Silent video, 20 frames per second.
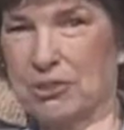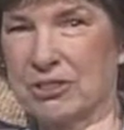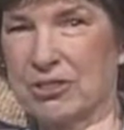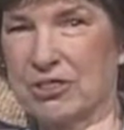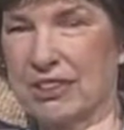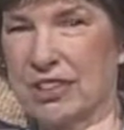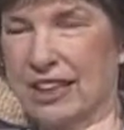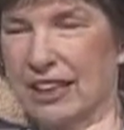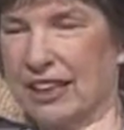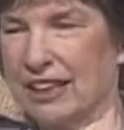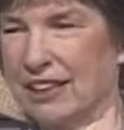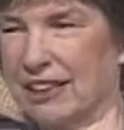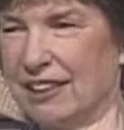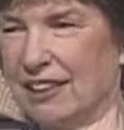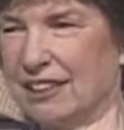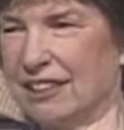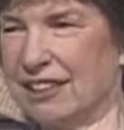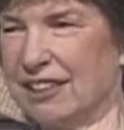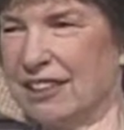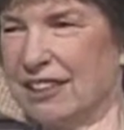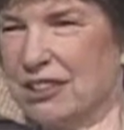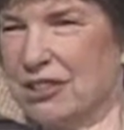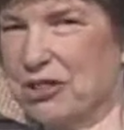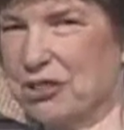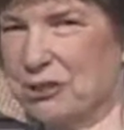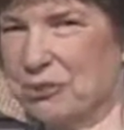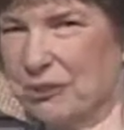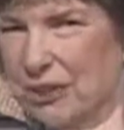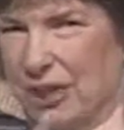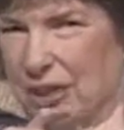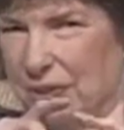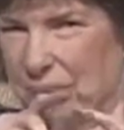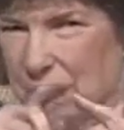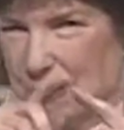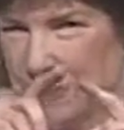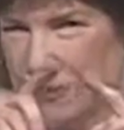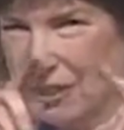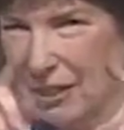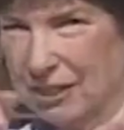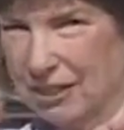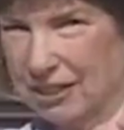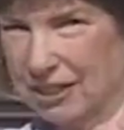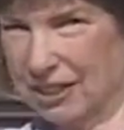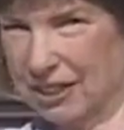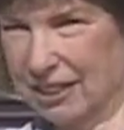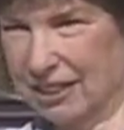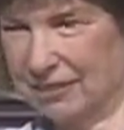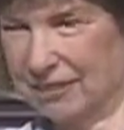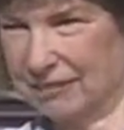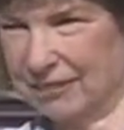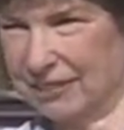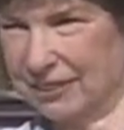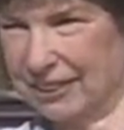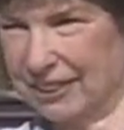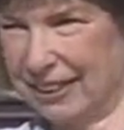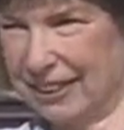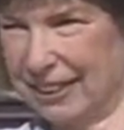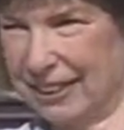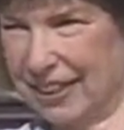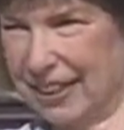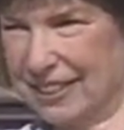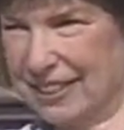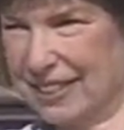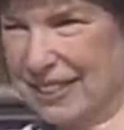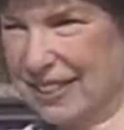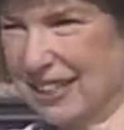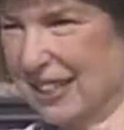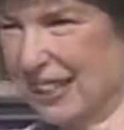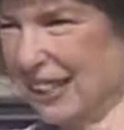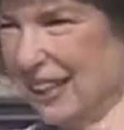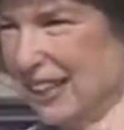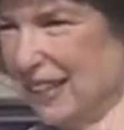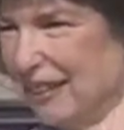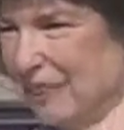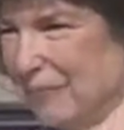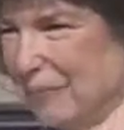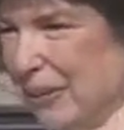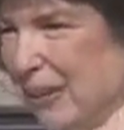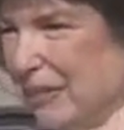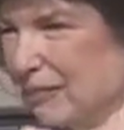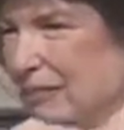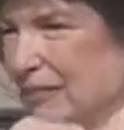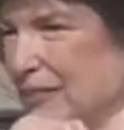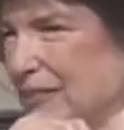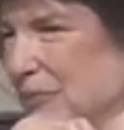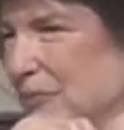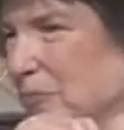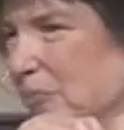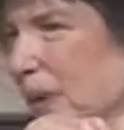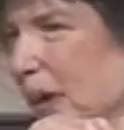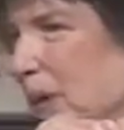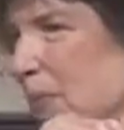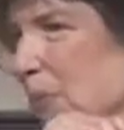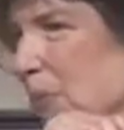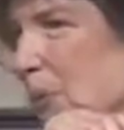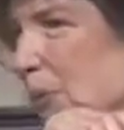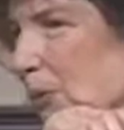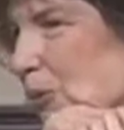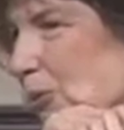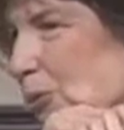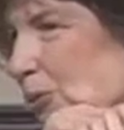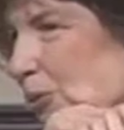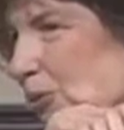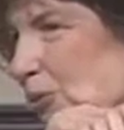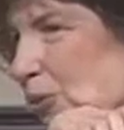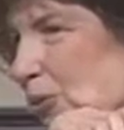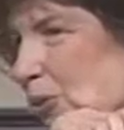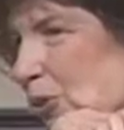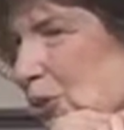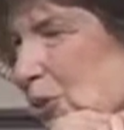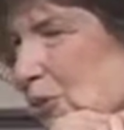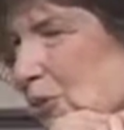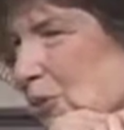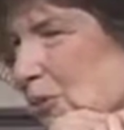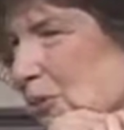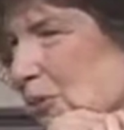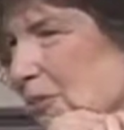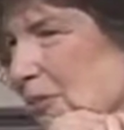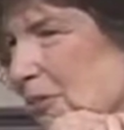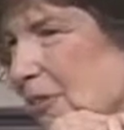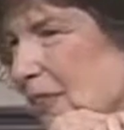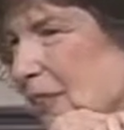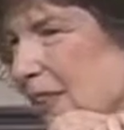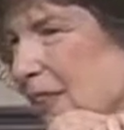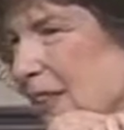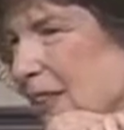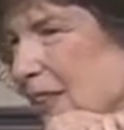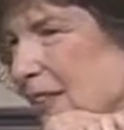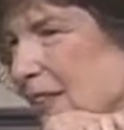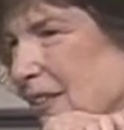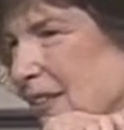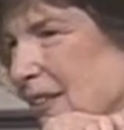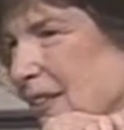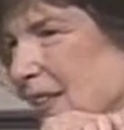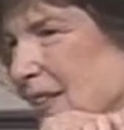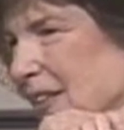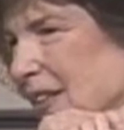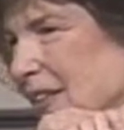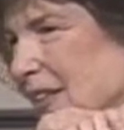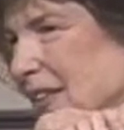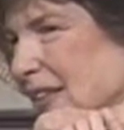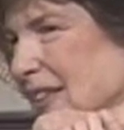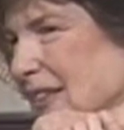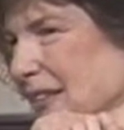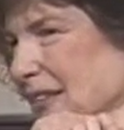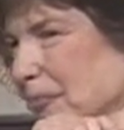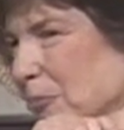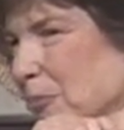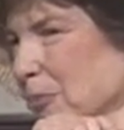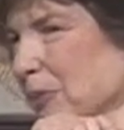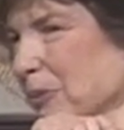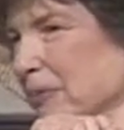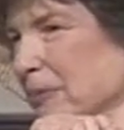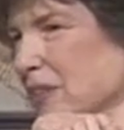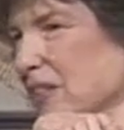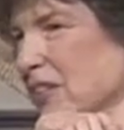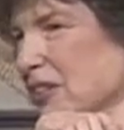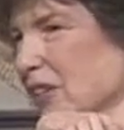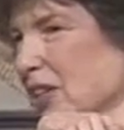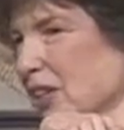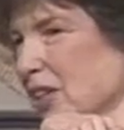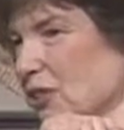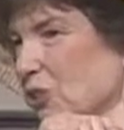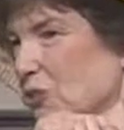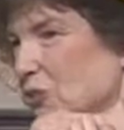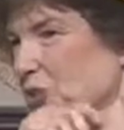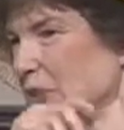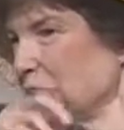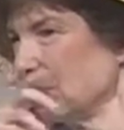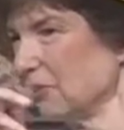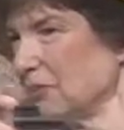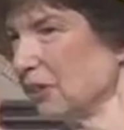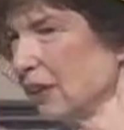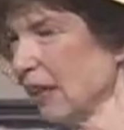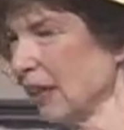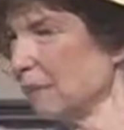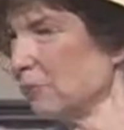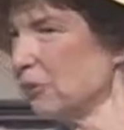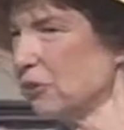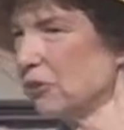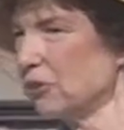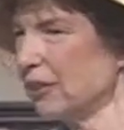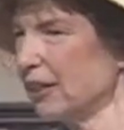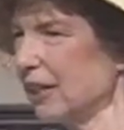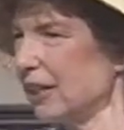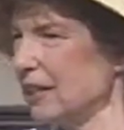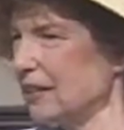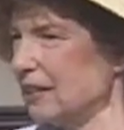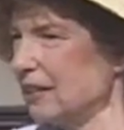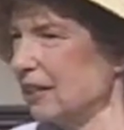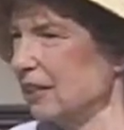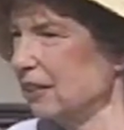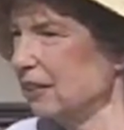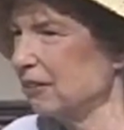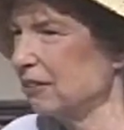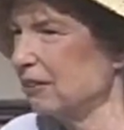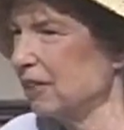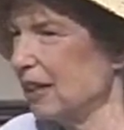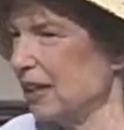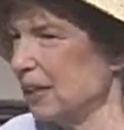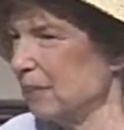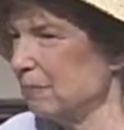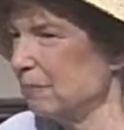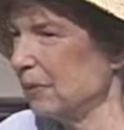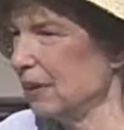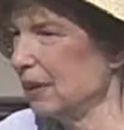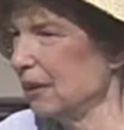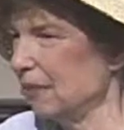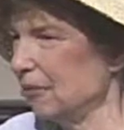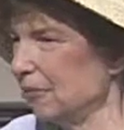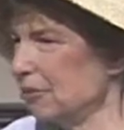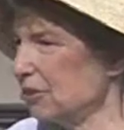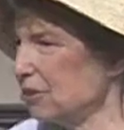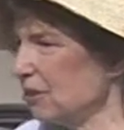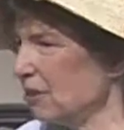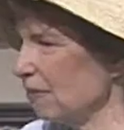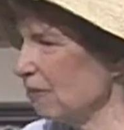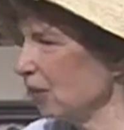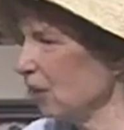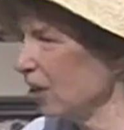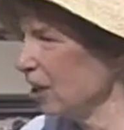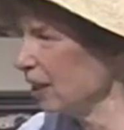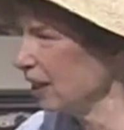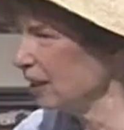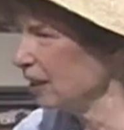stand unless you read real carefully that sign about milepost 2 on Murphy Stage Road. I'm sure it has another name now. It's even got a